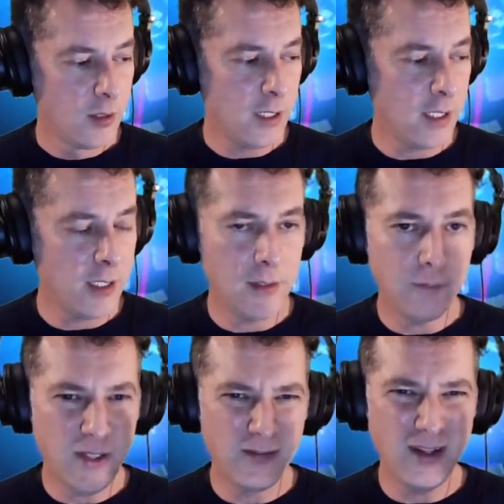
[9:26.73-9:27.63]
you
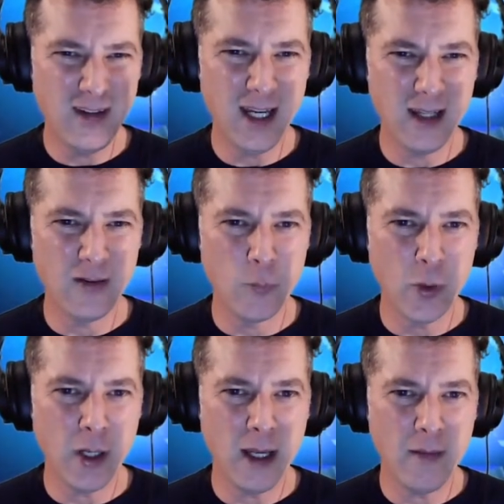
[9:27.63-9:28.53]
have to take it somewhere
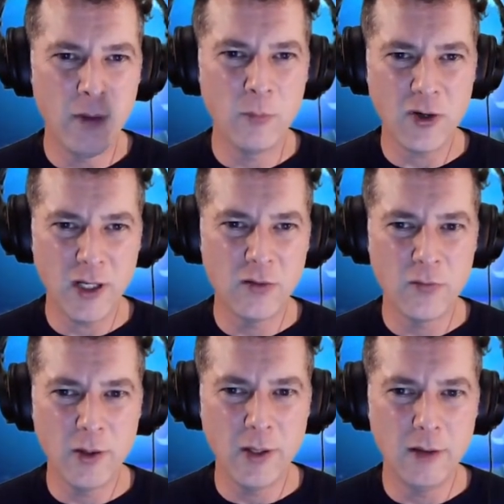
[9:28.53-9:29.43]
and have them
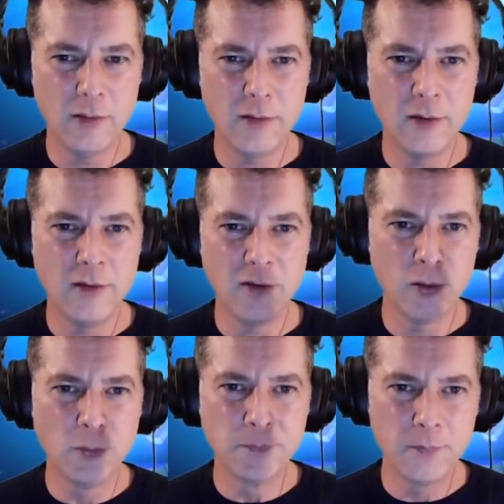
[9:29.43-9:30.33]
transfer it to
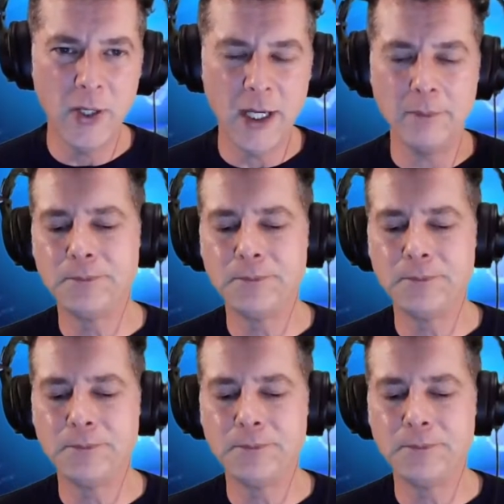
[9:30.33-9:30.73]
digital. But